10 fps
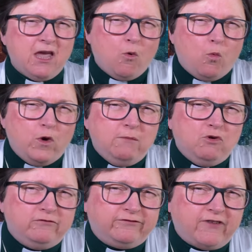we
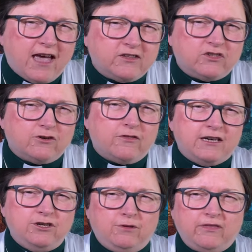moved faster
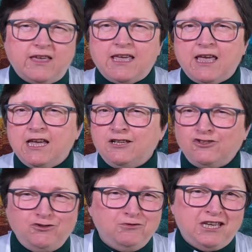than you'd think
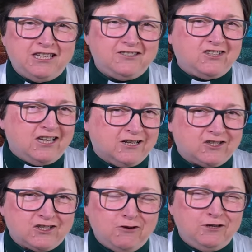two kids in a
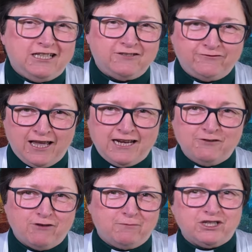slowly
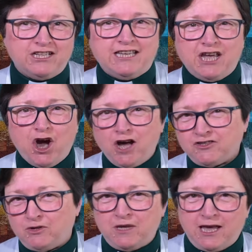deflating rubber dinghy ought
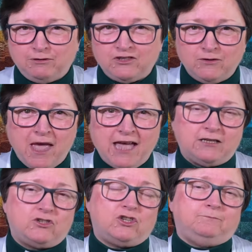to be able to
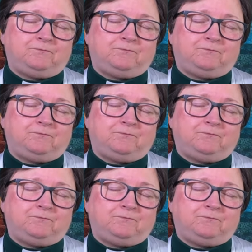manage.